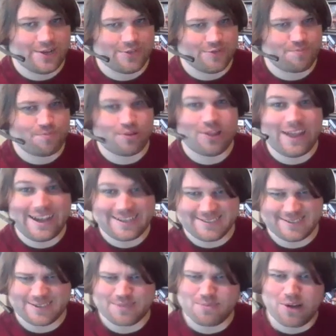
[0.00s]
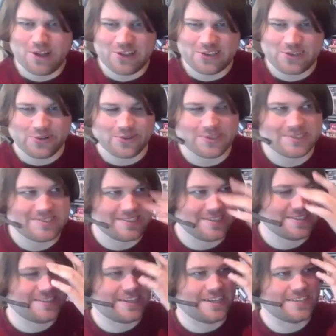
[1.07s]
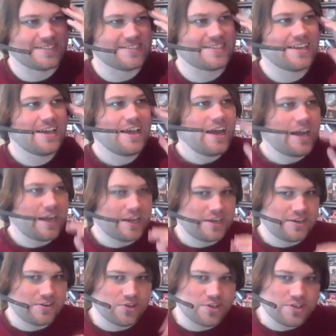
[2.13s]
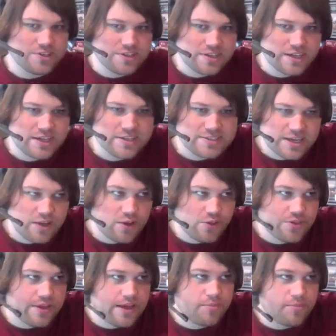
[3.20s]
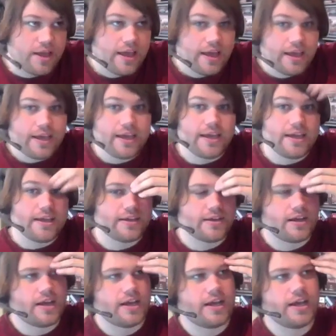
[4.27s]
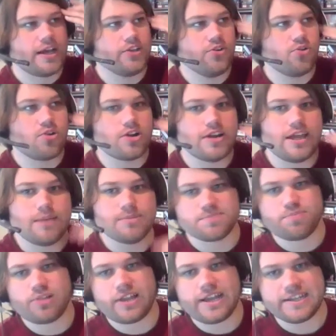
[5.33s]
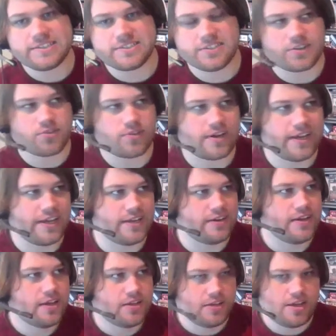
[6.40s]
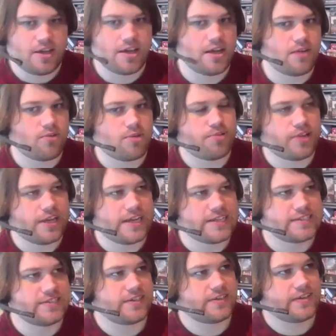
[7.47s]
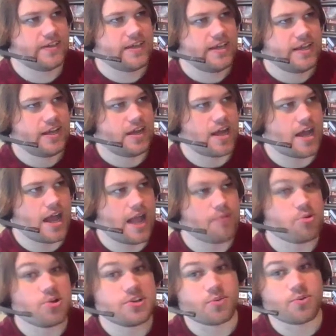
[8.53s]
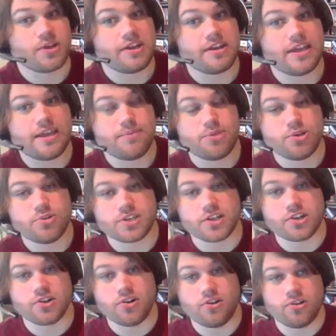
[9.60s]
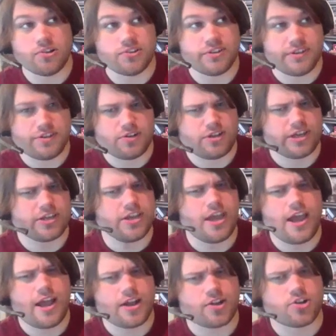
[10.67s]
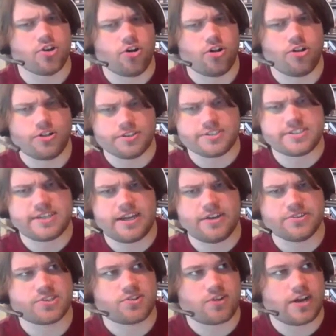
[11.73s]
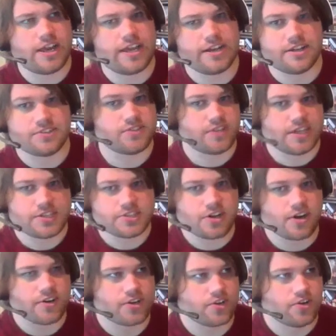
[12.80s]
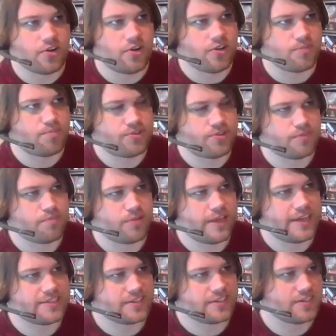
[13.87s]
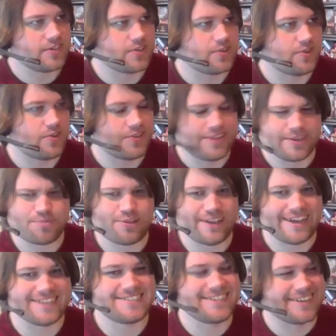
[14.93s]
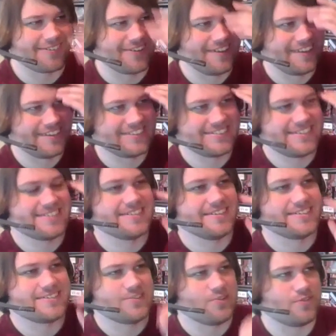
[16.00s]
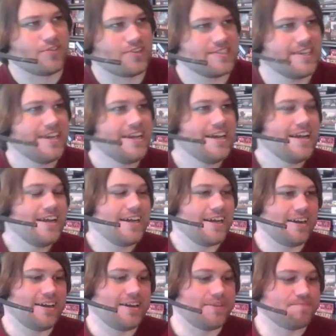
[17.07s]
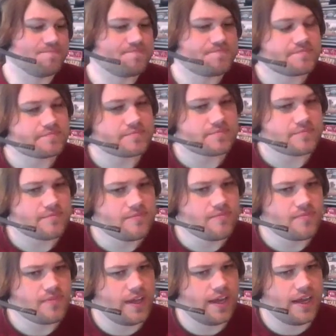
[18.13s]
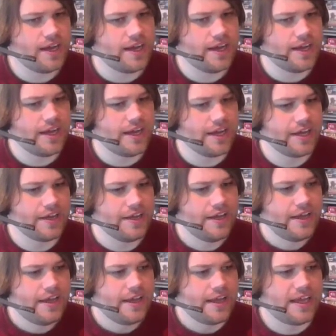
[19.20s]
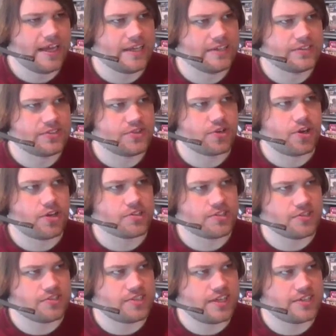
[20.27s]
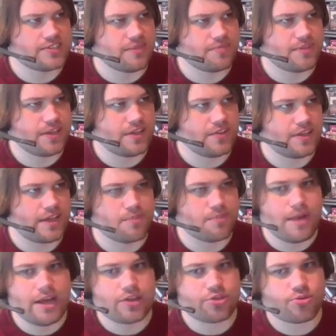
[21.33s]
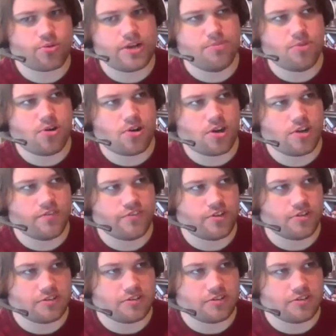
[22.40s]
plastic molecules, in a sense, I could tell them, "Hey, your name is Plastic, right? Yeah, we're Plastic. I'm going to rename you to Gold." And they're like, "Yeah, Gold sounds great." And so they turn to gold, turn plastic into gold. Not that plastic really exists in this universe. Um, uh, and you could also say something like, "Make three more of you." And it's